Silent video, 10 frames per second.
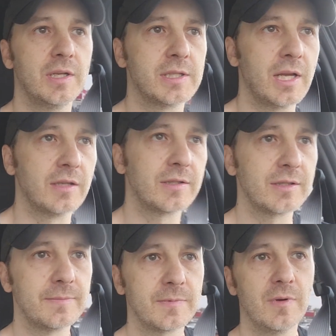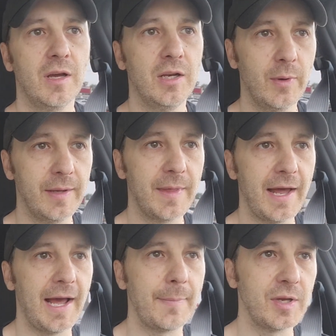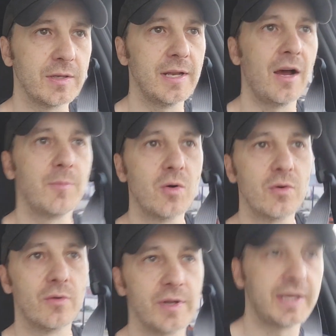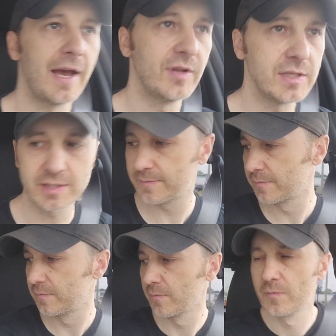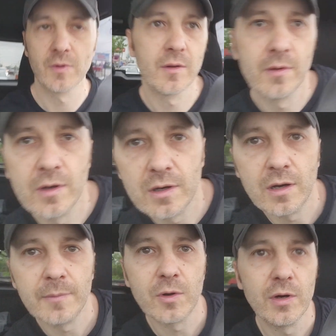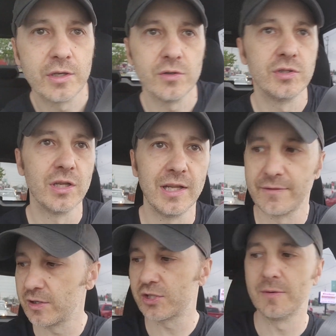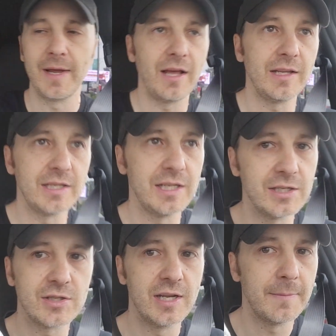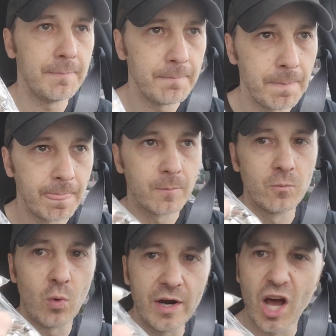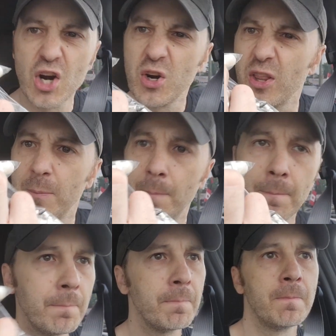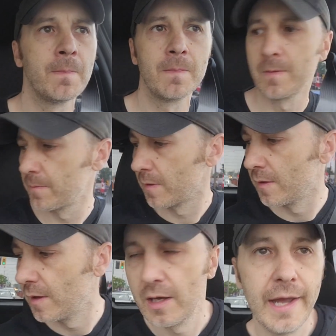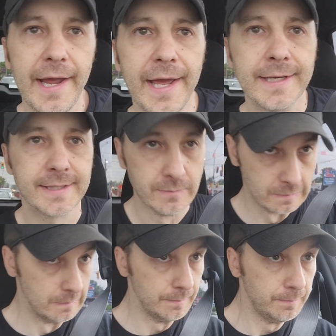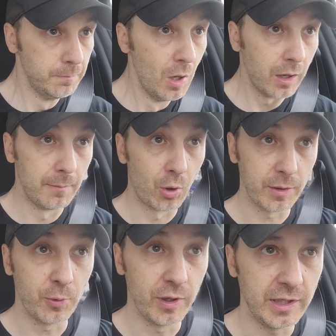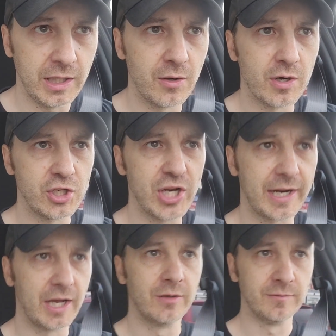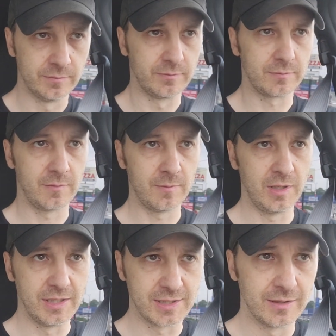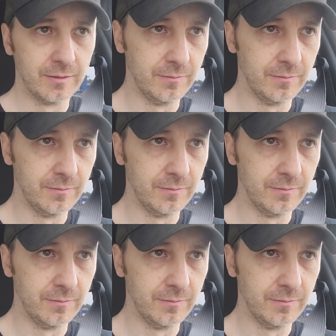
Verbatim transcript: in a sense. Anyway, that happened. Now I'm going over to Kevin's. I'm going to deliver some LEDs to him, 100 of them. And more importantly, going to check out his